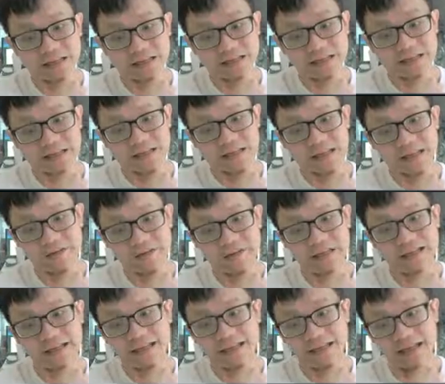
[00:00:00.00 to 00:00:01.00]
is a liquid
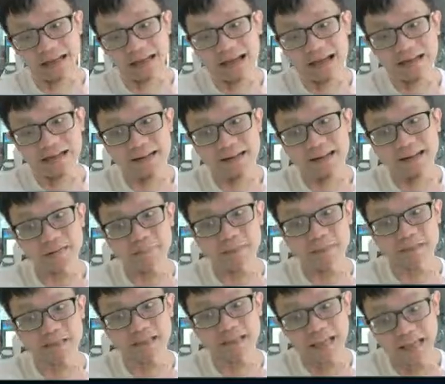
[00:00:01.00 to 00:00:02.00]
in the lung, then the
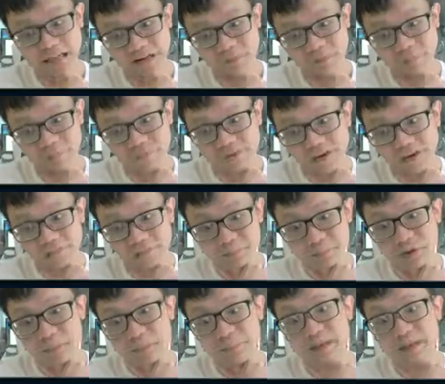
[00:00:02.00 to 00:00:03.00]
person cannot breathe
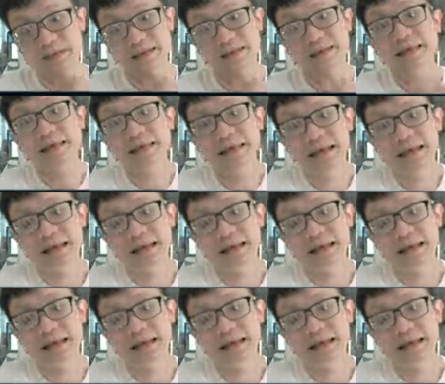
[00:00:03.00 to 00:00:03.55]
properly,